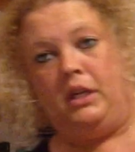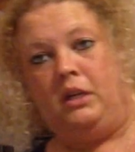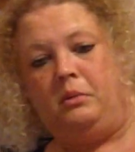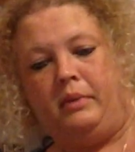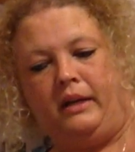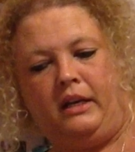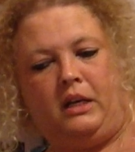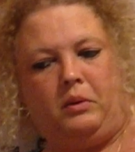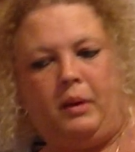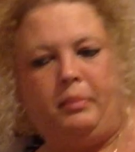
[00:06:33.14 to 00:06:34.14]
need them. But
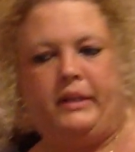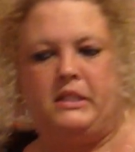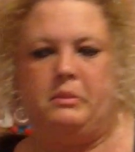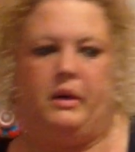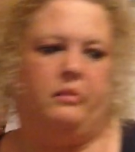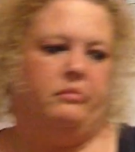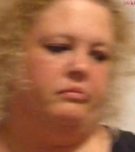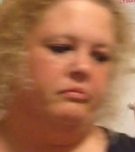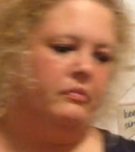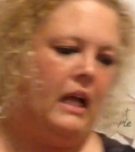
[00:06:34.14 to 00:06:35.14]
anyway, I picked them up.
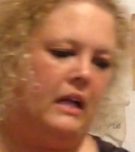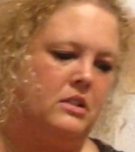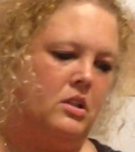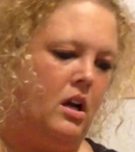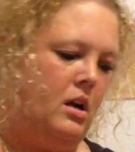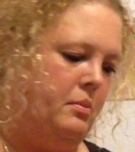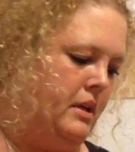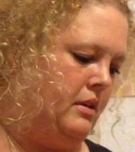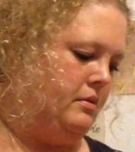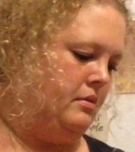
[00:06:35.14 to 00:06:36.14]
I saw them.
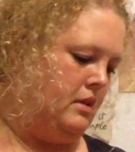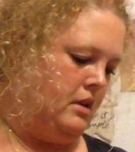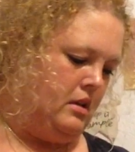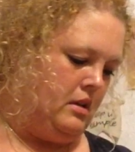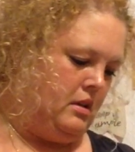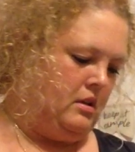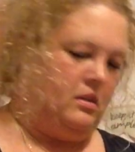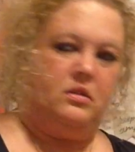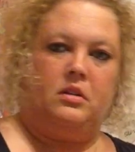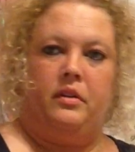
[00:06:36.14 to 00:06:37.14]
And
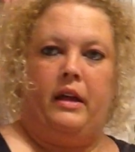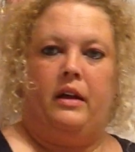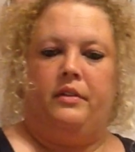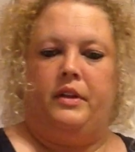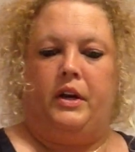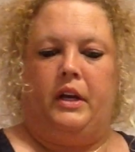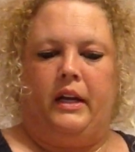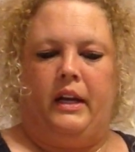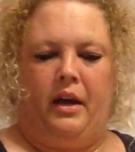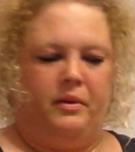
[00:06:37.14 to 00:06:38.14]
so that, there you
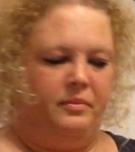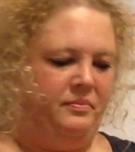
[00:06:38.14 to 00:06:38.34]
go.